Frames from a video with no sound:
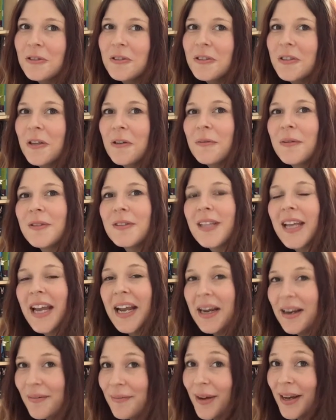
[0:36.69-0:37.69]
almost
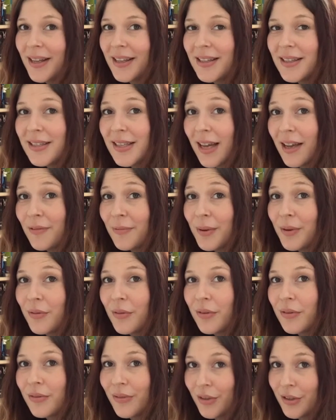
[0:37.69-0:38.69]
8 months, I've been
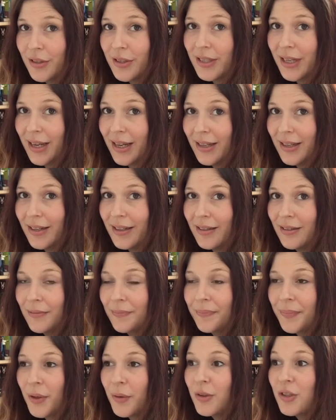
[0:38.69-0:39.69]
reverse dieting,
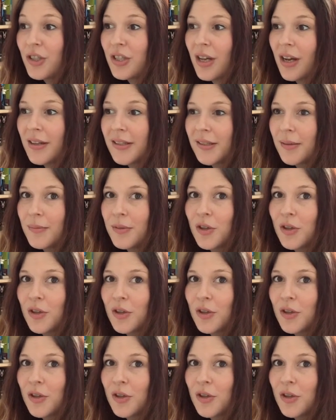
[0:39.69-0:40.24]
which is awesome.